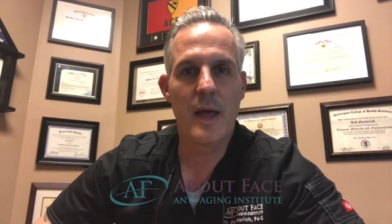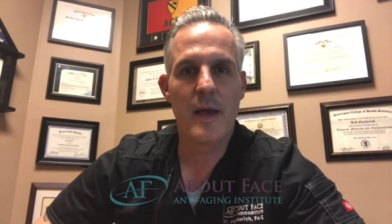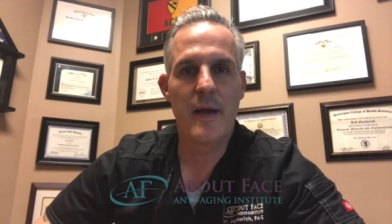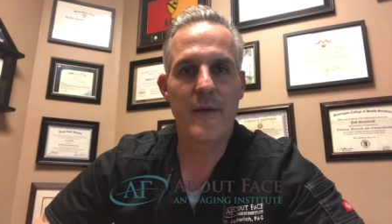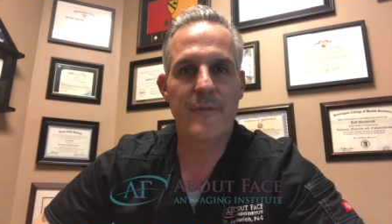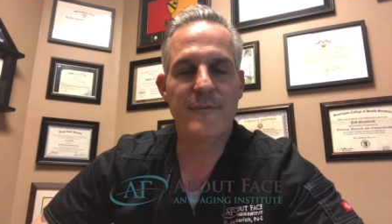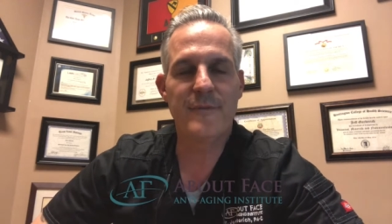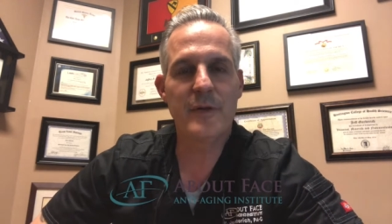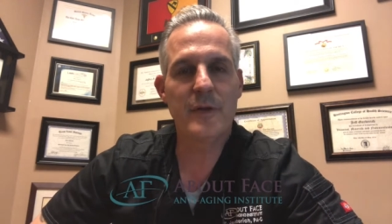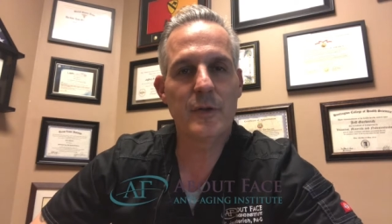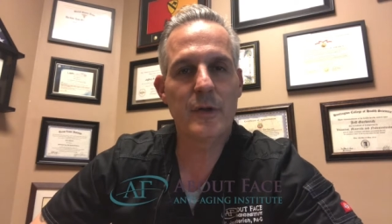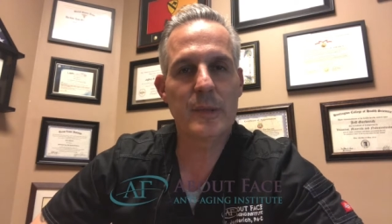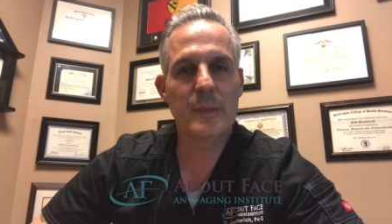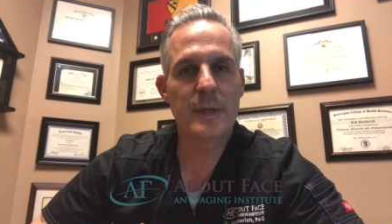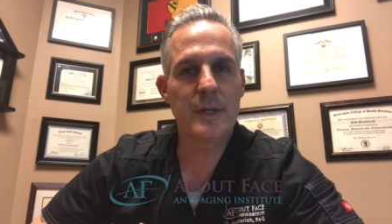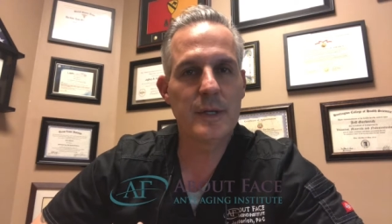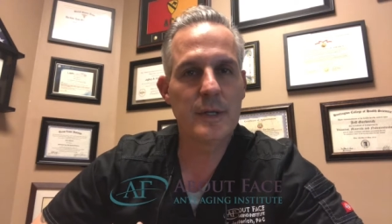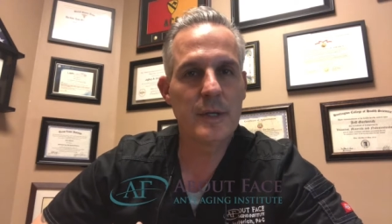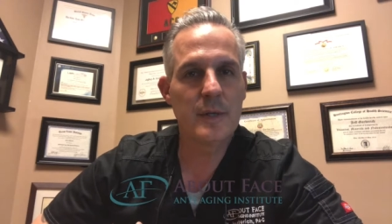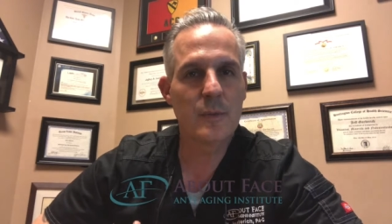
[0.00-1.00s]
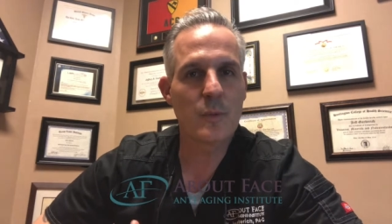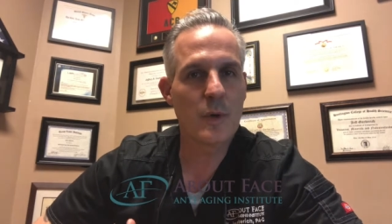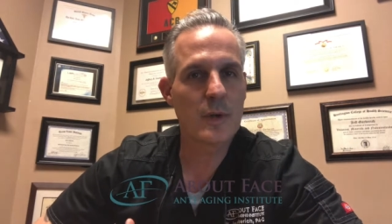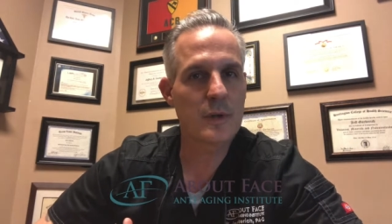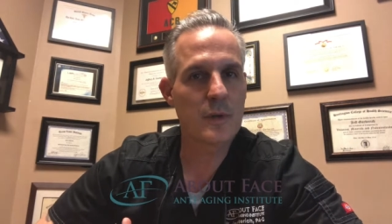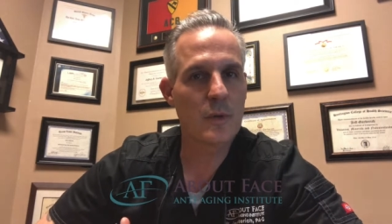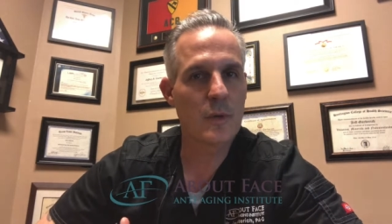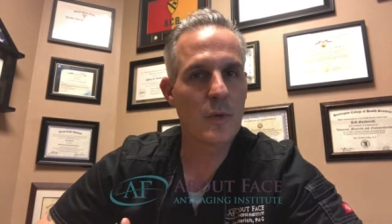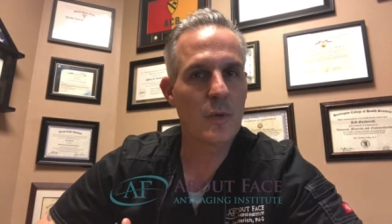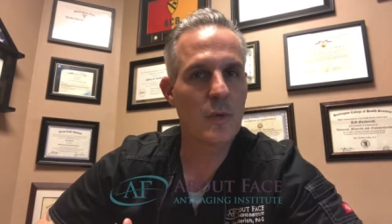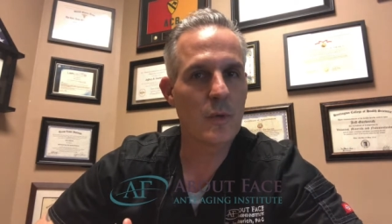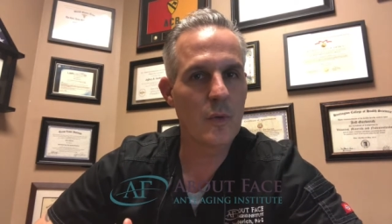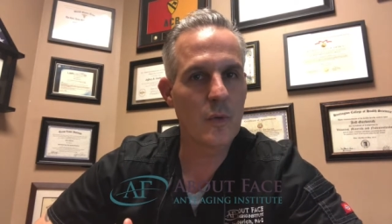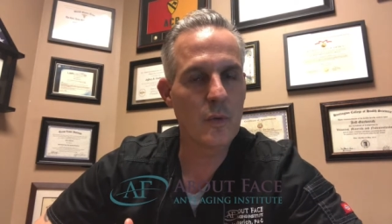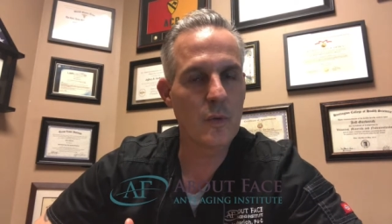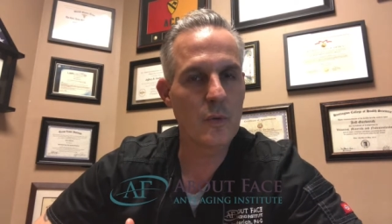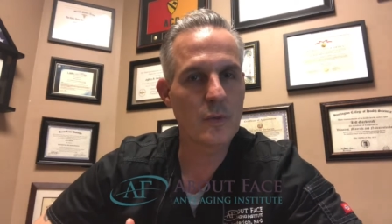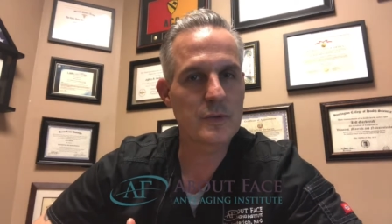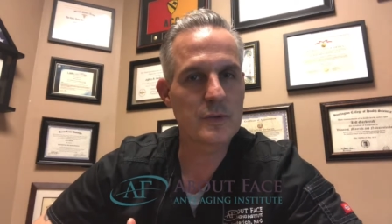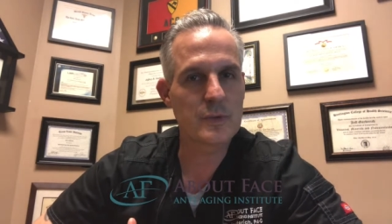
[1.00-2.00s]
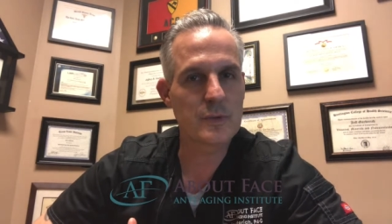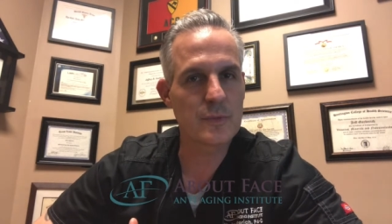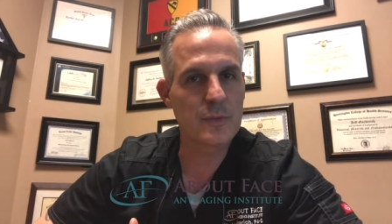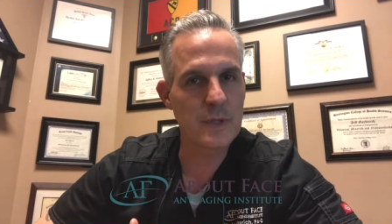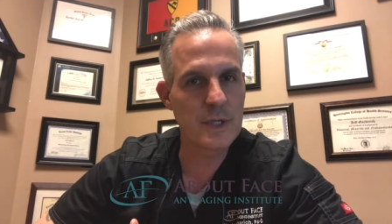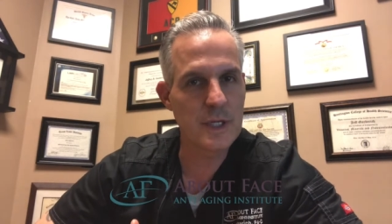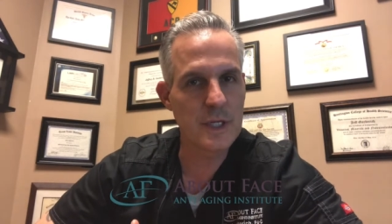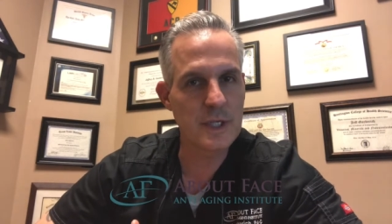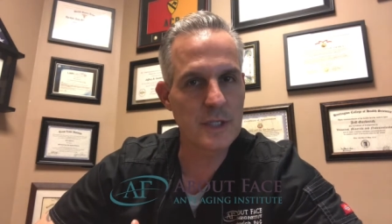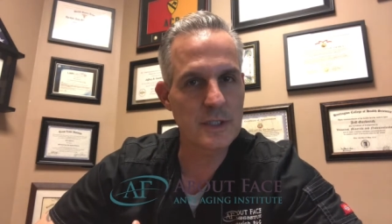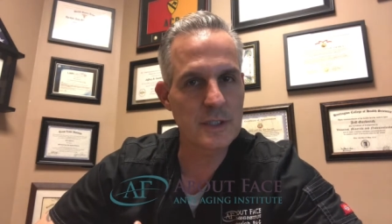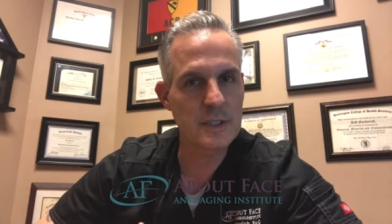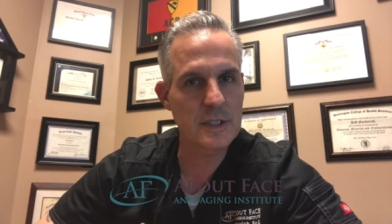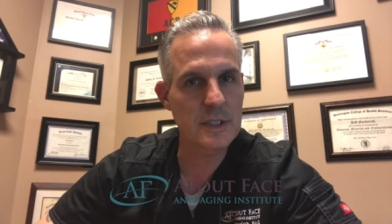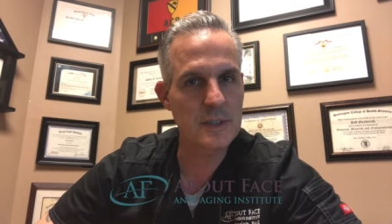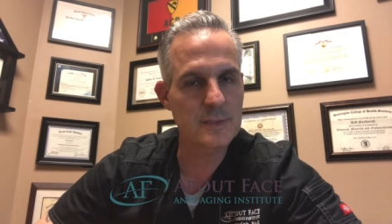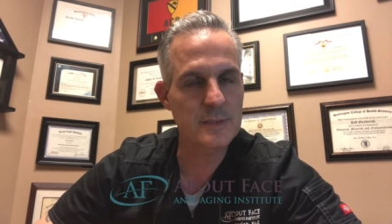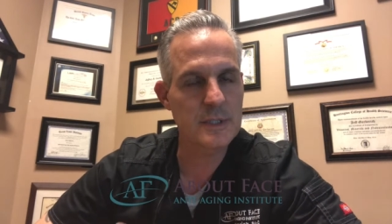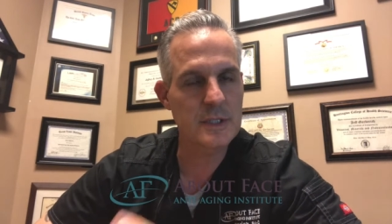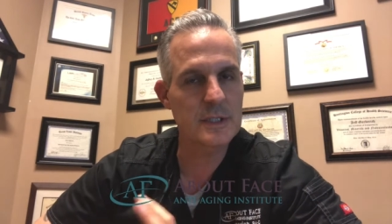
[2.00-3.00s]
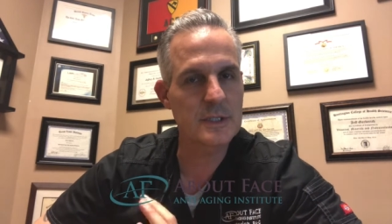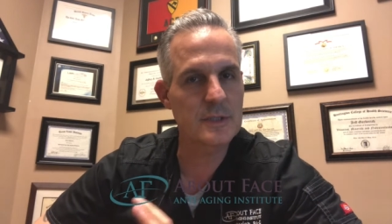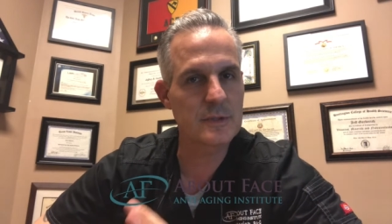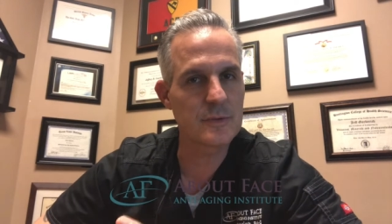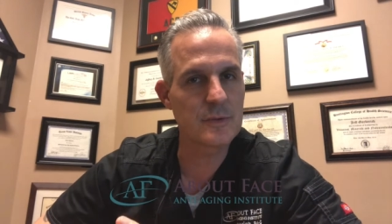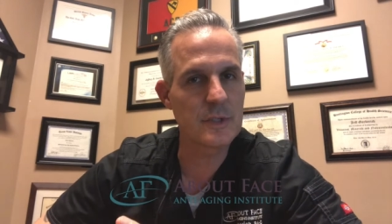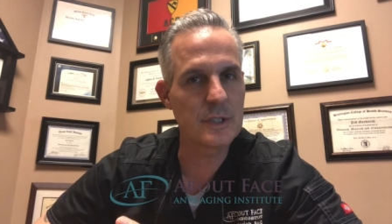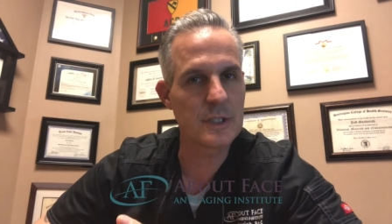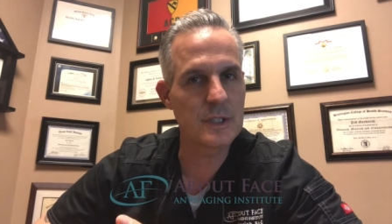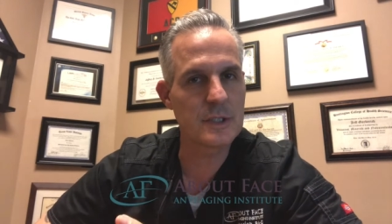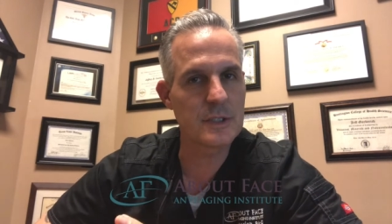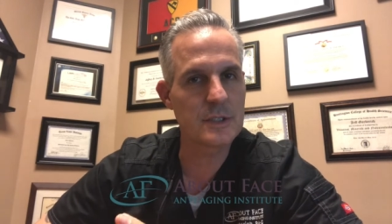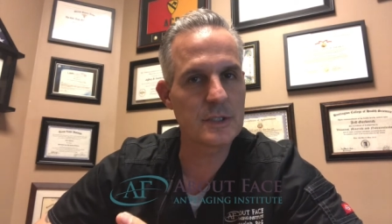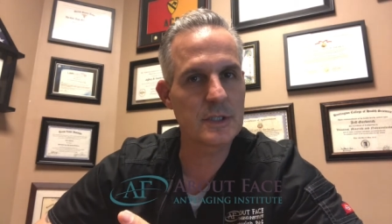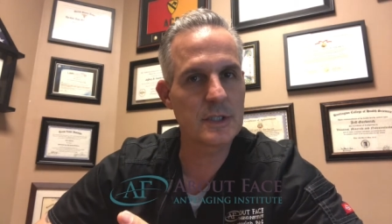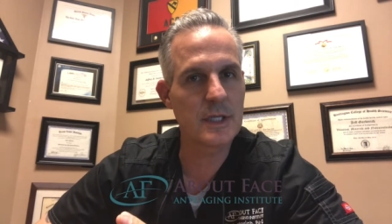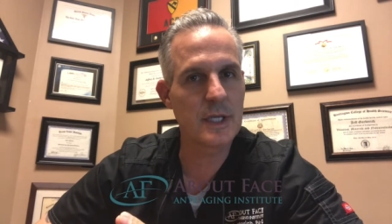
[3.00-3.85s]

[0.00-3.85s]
a filler, but you didn't want the whole syringe, it comes in a syringe,